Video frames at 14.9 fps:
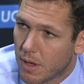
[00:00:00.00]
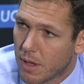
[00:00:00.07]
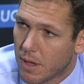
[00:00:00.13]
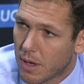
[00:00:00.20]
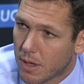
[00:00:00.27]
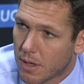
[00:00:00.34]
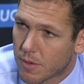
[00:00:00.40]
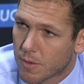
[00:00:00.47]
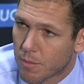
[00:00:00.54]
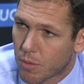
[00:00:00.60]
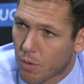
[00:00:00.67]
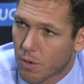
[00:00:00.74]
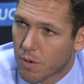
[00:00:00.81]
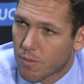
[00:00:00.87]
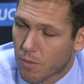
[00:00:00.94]
and it's
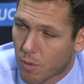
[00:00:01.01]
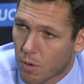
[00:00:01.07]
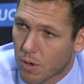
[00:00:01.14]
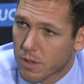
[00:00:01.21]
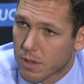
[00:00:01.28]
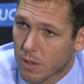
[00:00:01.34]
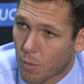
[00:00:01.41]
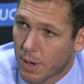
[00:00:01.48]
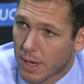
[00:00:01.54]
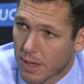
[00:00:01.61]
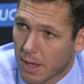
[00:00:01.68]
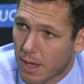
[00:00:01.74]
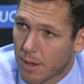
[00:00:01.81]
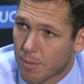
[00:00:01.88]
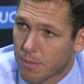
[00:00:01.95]
important for us to win
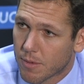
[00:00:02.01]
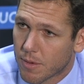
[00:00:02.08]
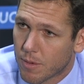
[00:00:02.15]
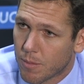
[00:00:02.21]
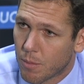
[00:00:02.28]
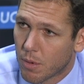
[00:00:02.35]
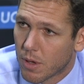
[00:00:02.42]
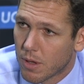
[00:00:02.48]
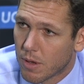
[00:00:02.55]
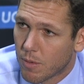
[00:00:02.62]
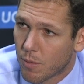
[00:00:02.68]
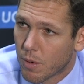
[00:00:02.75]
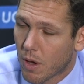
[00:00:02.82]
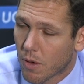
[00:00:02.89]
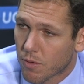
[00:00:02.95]
games, but
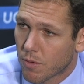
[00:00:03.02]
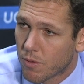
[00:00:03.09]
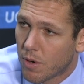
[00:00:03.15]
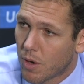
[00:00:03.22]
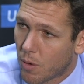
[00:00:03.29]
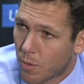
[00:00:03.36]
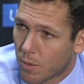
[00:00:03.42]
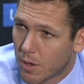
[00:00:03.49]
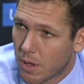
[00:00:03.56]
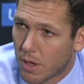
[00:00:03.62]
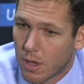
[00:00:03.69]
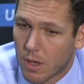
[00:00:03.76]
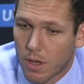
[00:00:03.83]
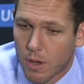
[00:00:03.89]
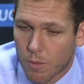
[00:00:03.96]
we also know
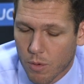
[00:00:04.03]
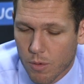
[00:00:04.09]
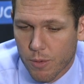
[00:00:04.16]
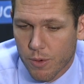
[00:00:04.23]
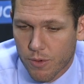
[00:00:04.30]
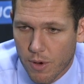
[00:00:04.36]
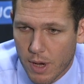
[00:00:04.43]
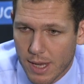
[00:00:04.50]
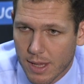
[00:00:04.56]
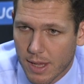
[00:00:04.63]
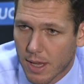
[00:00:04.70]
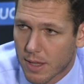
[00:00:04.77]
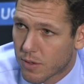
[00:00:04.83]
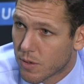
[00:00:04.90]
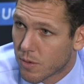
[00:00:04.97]
where we're trying to
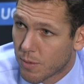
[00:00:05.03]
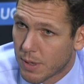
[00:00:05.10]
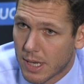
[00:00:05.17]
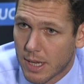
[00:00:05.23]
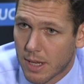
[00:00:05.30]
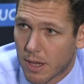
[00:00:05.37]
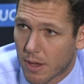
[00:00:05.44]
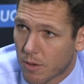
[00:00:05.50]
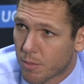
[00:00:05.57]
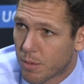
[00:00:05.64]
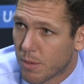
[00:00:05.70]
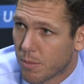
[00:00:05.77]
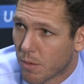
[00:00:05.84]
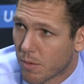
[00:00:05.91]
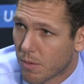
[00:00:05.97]
get to, we need other
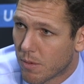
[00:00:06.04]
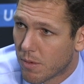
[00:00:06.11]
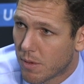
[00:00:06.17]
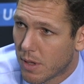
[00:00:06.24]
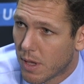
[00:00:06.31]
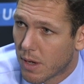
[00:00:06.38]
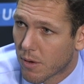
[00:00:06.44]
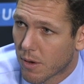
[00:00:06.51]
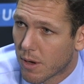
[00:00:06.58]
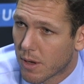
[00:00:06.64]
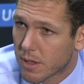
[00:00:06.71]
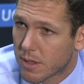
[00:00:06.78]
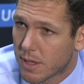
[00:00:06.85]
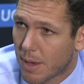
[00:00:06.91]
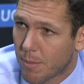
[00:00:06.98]
people that are going
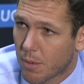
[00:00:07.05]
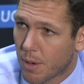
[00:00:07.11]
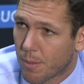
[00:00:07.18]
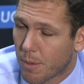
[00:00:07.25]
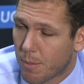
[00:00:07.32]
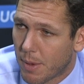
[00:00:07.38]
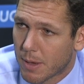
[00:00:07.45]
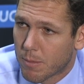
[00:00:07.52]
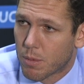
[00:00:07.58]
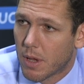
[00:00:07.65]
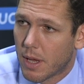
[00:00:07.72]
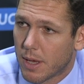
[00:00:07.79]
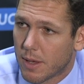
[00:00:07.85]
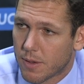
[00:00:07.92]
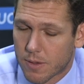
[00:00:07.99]
to step up and make
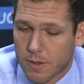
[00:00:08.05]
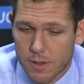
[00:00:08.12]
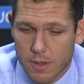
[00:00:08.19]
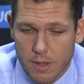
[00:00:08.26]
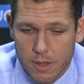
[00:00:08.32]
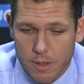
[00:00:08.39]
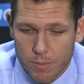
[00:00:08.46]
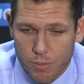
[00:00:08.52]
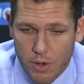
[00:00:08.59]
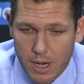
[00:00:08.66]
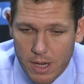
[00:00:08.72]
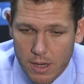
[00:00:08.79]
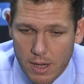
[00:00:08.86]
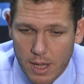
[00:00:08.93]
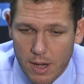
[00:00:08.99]
plays. And
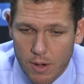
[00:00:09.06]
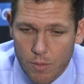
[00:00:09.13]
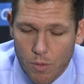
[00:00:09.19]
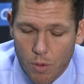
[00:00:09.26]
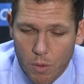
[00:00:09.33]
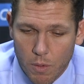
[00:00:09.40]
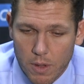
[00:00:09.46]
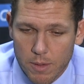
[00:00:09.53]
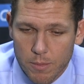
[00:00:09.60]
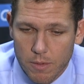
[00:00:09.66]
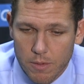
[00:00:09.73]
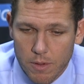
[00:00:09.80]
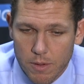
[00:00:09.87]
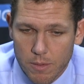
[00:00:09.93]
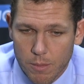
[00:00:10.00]
Brandon had it
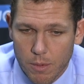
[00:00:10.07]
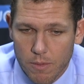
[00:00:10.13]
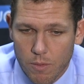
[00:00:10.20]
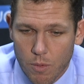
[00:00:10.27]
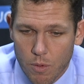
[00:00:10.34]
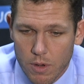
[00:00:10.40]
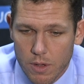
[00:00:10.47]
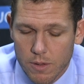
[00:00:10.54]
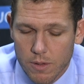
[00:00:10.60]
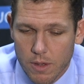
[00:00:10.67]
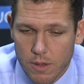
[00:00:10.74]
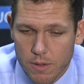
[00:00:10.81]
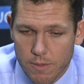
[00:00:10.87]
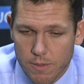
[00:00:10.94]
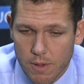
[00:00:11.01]
rolling before
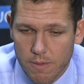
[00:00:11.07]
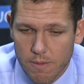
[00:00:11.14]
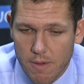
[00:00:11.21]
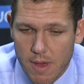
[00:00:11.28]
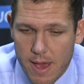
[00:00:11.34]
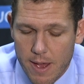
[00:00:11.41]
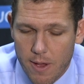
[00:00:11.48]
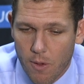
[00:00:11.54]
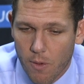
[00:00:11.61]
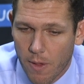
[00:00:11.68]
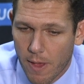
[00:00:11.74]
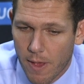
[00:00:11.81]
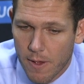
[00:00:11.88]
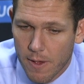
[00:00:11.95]
his fifth foul.